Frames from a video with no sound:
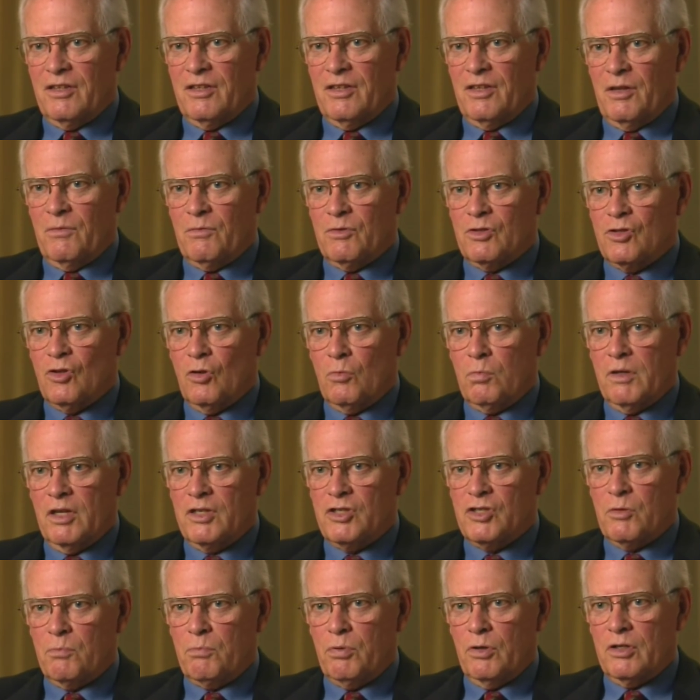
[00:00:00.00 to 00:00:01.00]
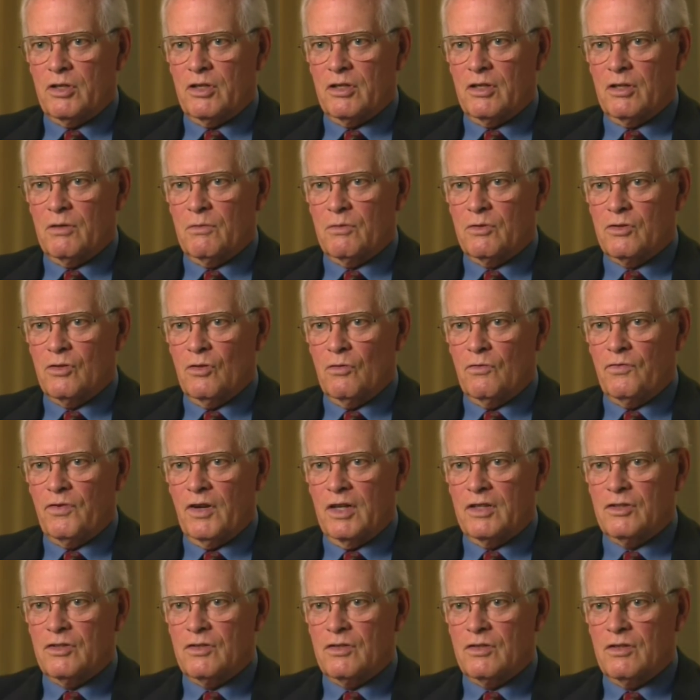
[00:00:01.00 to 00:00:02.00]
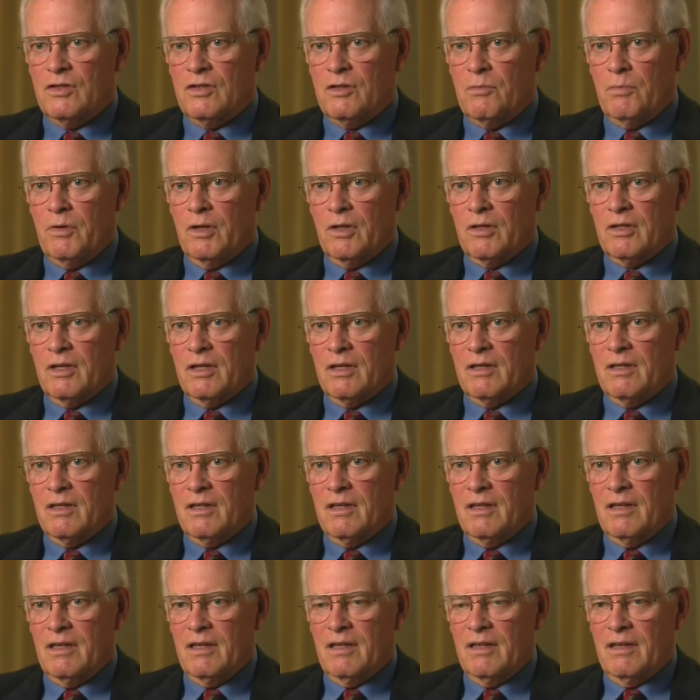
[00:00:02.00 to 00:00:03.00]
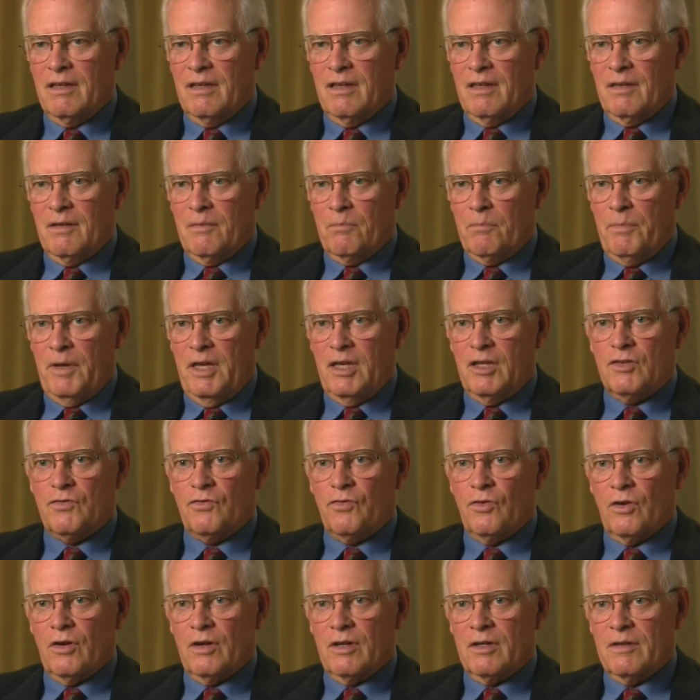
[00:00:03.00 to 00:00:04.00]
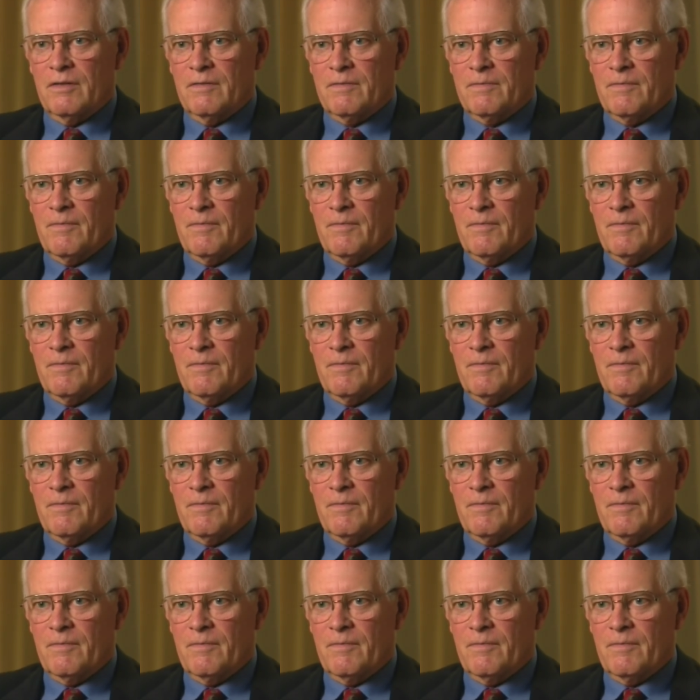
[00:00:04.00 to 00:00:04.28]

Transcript: there was no place to put it, and there was no funds to build a base for it.